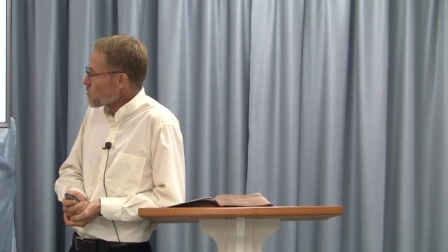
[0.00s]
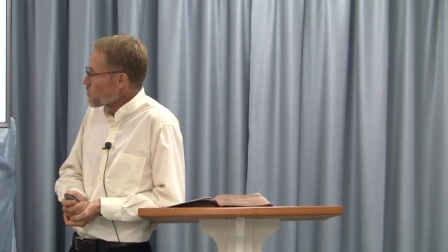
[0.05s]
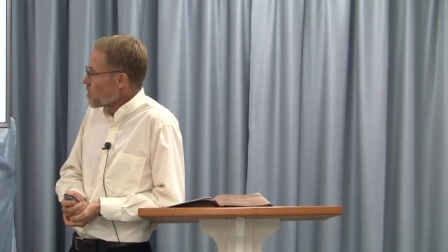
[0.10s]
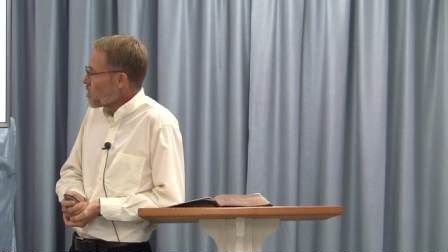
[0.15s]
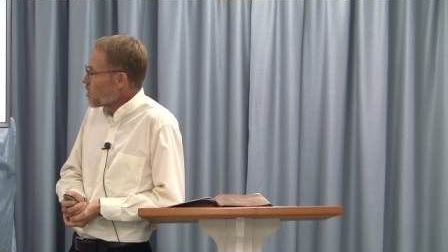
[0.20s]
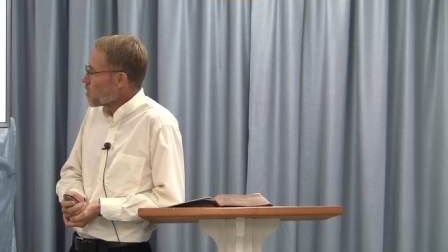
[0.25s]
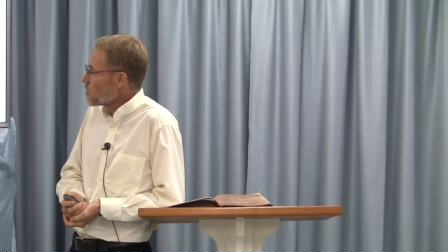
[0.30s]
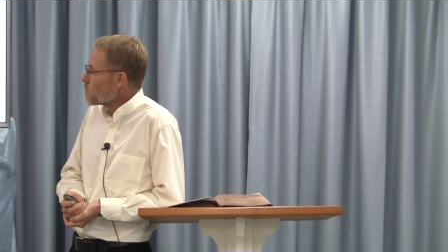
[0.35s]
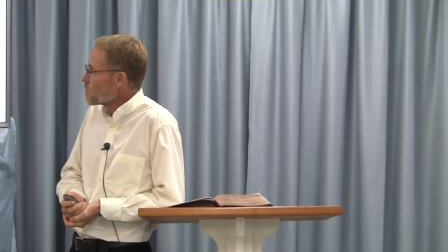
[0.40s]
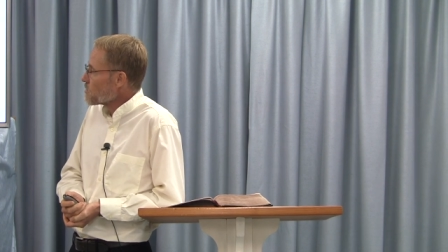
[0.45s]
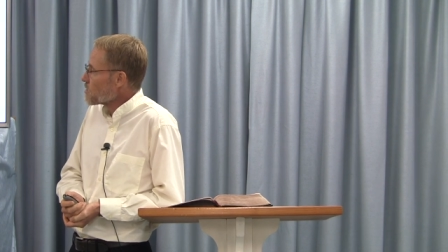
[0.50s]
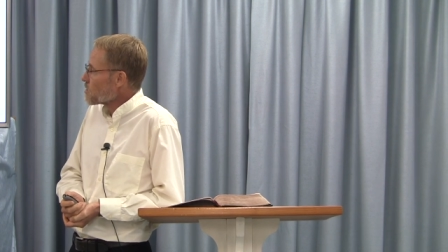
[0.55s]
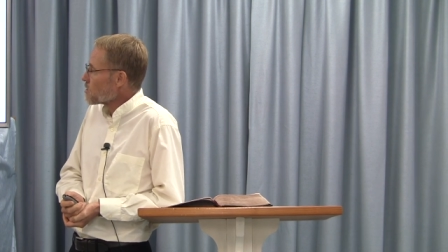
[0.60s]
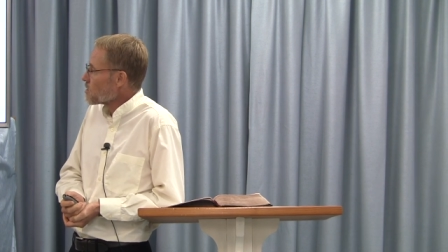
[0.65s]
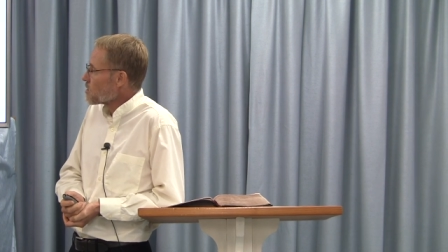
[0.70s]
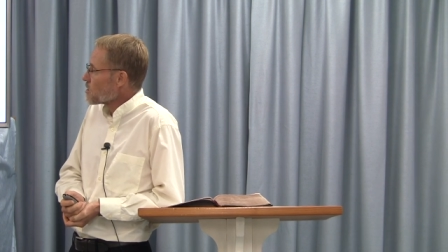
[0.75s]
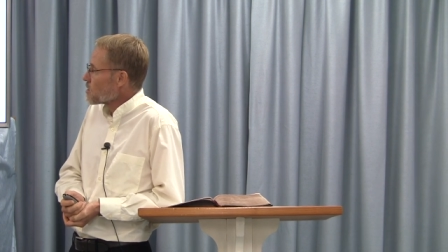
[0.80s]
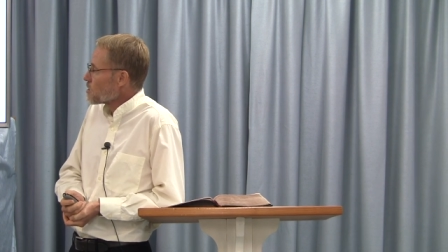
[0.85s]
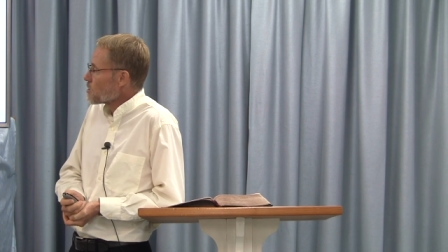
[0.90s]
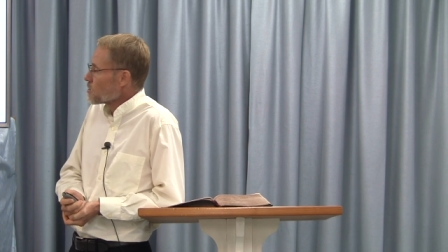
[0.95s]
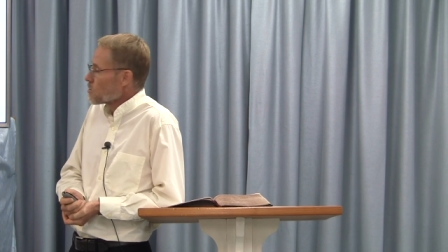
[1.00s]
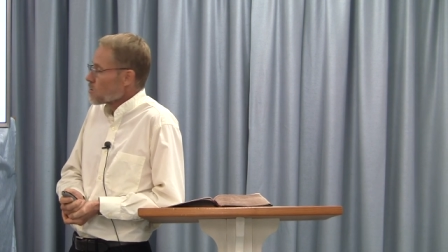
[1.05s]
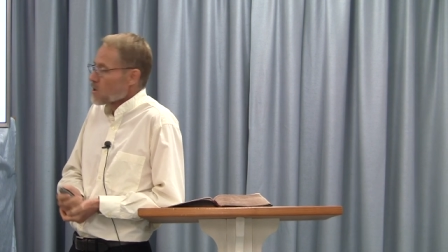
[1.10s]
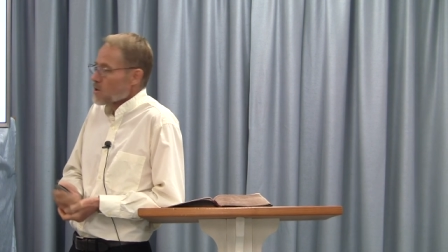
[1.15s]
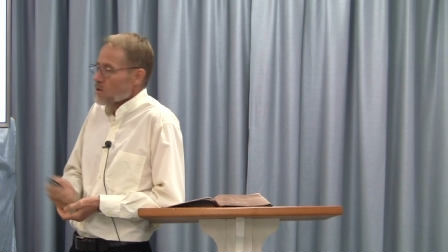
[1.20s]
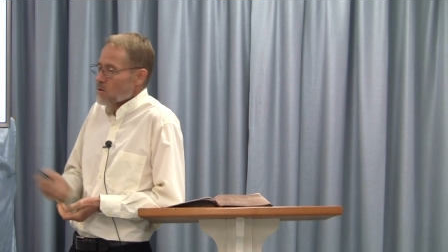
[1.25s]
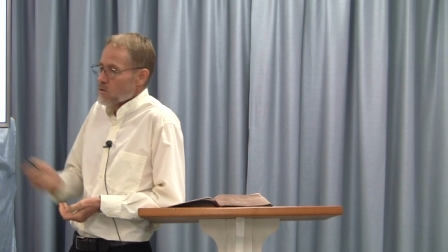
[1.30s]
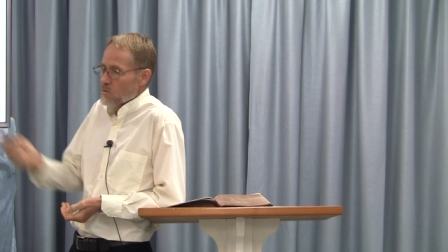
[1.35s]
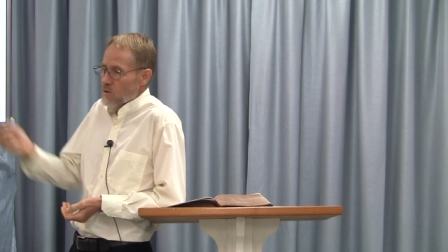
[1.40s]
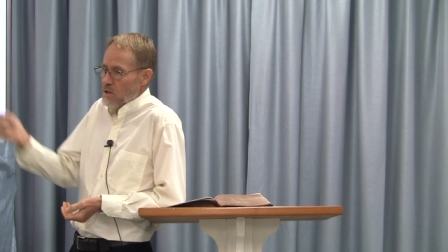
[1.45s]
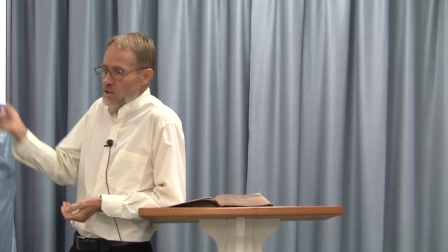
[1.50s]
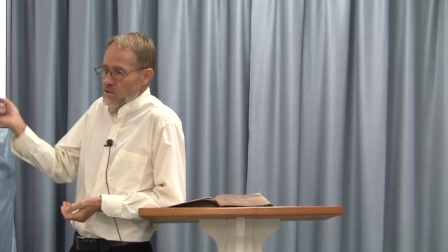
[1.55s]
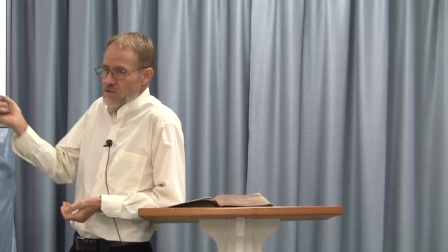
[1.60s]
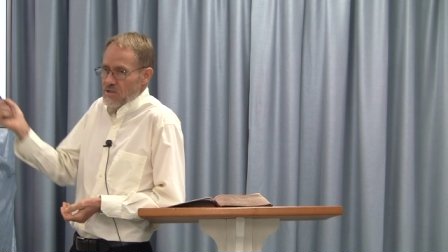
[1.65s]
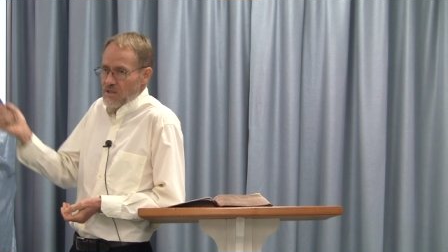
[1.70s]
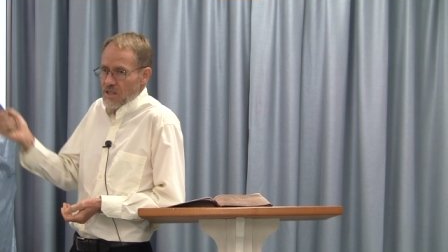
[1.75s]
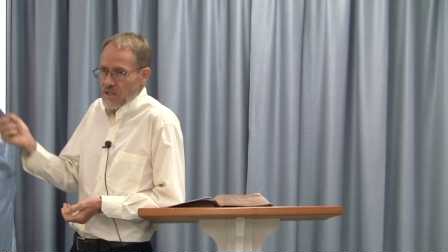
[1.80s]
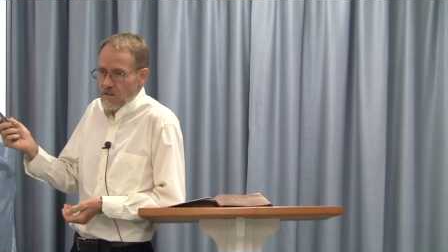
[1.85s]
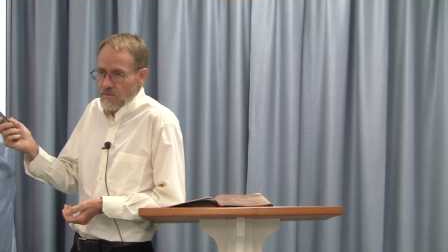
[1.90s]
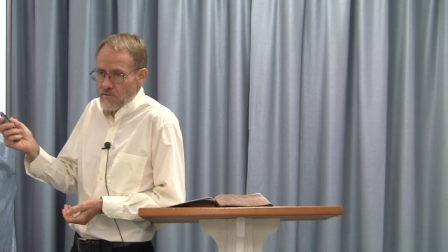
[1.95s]
Rome was
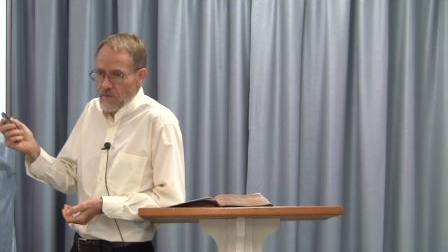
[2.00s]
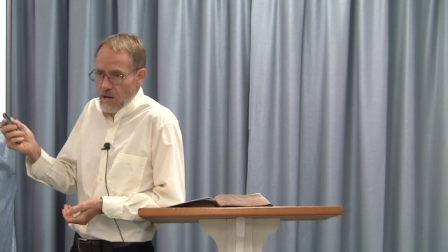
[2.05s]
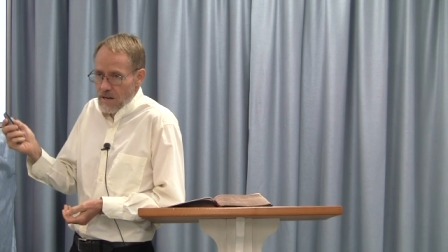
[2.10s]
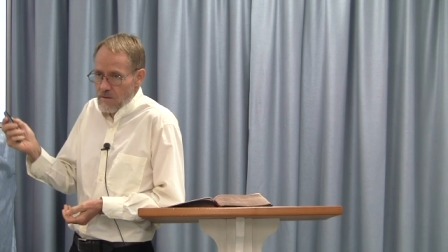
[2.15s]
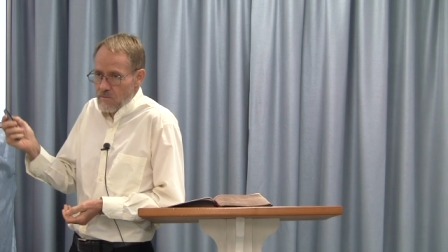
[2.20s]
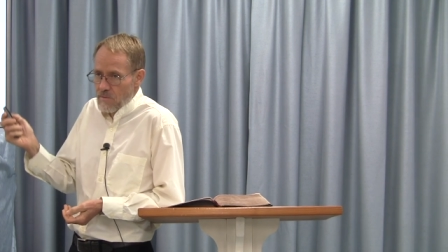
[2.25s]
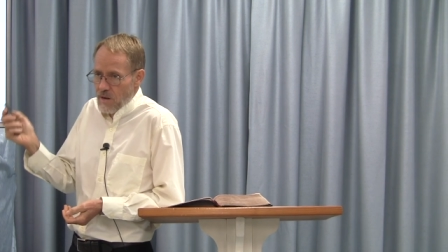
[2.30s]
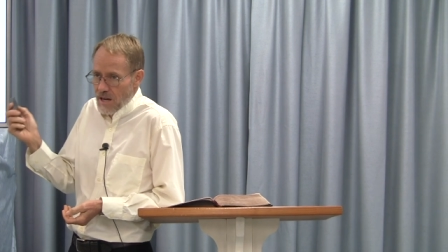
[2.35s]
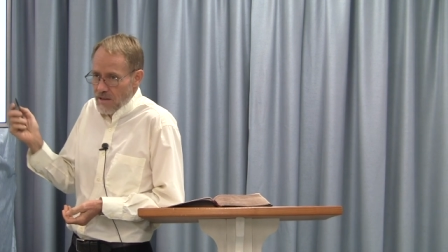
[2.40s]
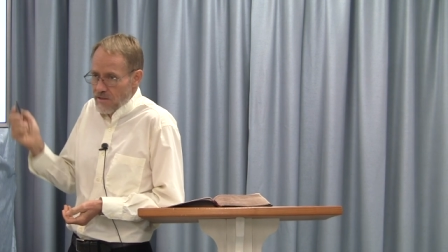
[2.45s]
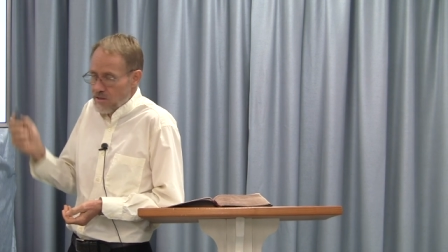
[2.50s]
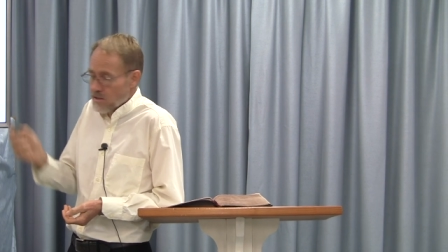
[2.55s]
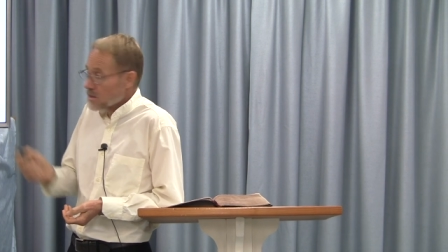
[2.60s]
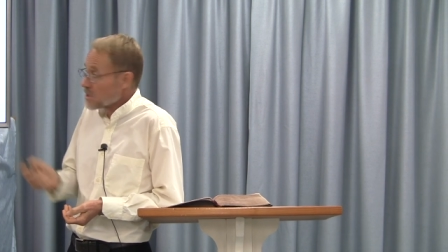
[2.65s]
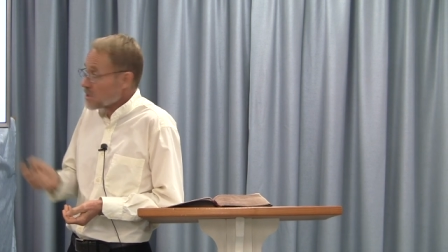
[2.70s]
signified by the